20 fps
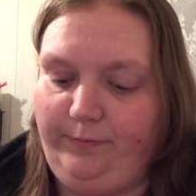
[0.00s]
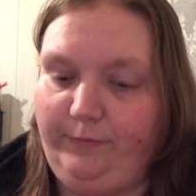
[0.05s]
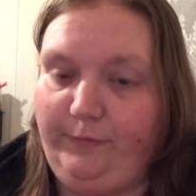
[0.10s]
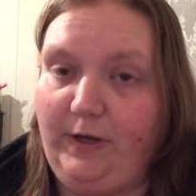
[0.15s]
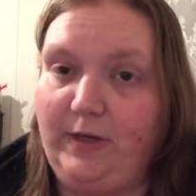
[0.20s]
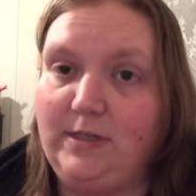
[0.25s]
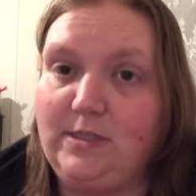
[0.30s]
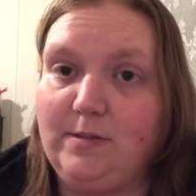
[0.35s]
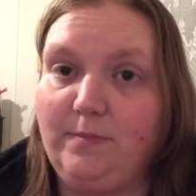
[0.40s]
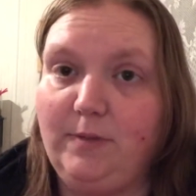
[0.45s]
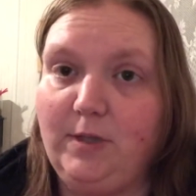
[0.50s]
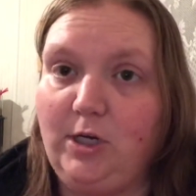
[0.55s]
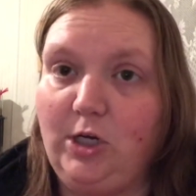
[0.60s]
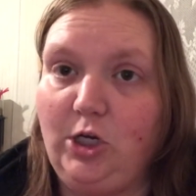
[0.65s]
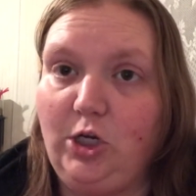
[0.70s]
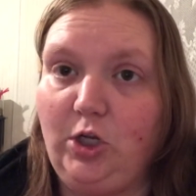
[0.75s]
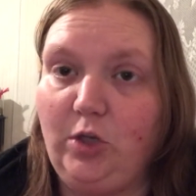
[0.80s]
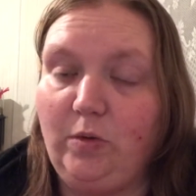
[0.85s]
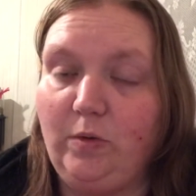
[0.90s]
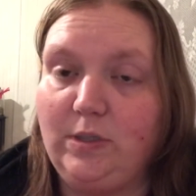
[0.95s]
find something
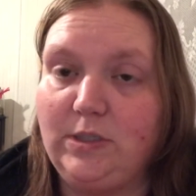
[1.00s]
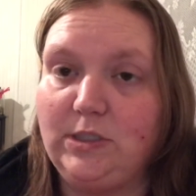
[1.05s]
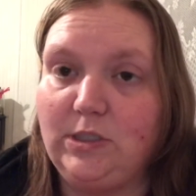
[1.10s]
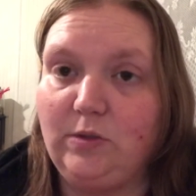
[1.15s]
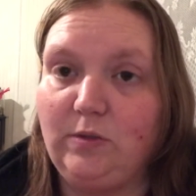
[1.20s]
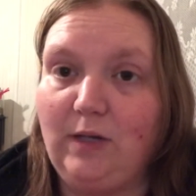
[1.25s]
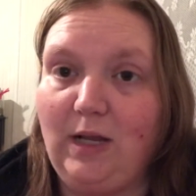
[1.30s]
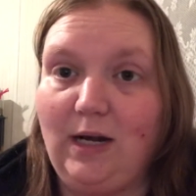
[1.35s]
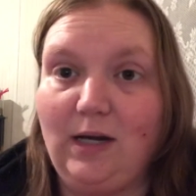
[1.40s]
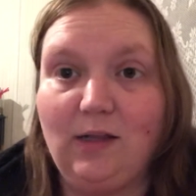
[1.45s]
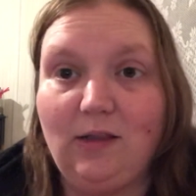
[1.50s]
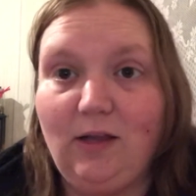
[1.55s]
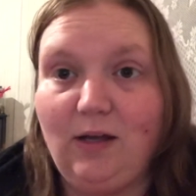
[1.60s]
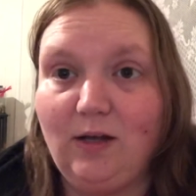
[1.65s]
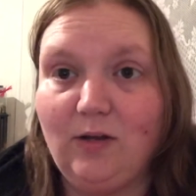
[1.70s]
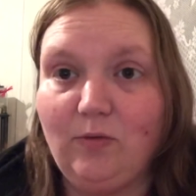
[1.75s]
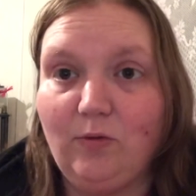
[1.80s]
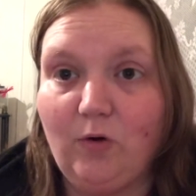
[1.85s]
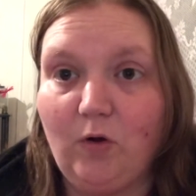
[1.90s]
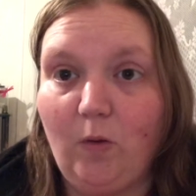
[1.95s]
to do until 9
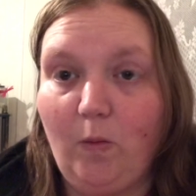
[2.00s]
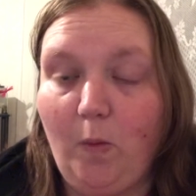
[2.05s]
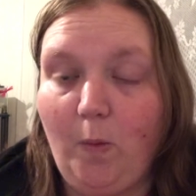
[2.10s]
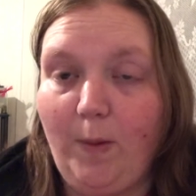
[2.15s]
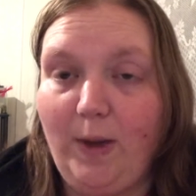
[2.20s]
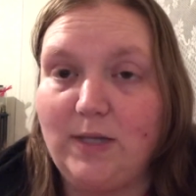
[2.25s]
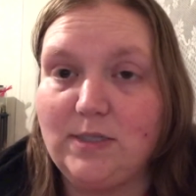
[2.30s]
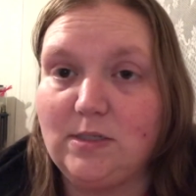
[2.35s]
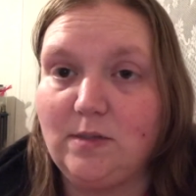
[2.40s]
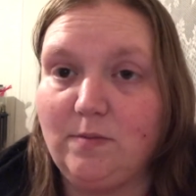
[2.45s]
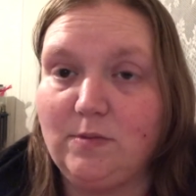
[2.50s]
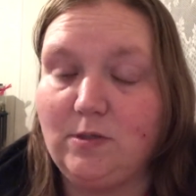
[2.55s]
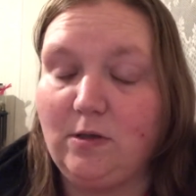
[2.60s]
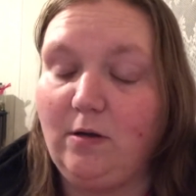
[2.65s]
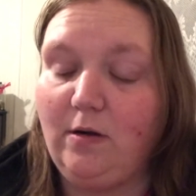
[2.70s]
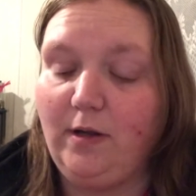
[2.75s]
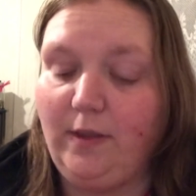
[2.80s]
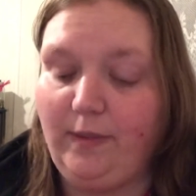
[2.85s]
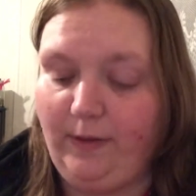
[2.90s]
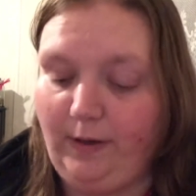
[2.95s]
o'clock when Criminal Minds comes
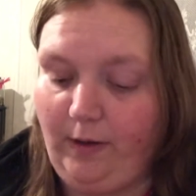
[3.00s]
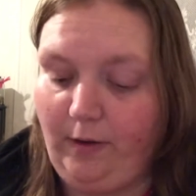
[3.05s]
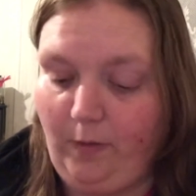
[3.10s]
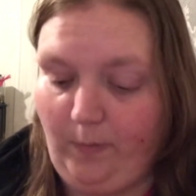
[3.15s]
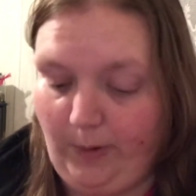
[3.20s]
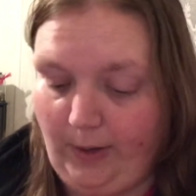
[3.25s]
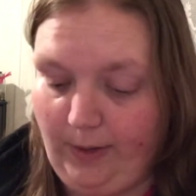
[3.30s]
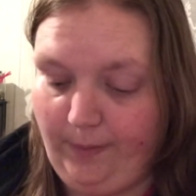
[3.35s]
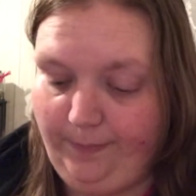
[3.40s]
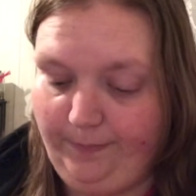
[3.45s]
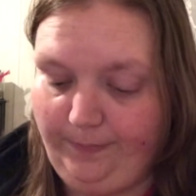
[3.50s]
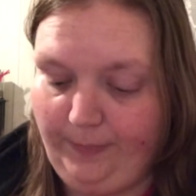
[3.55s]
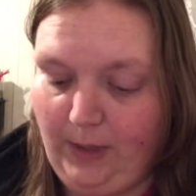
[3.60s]
on, and then go to bed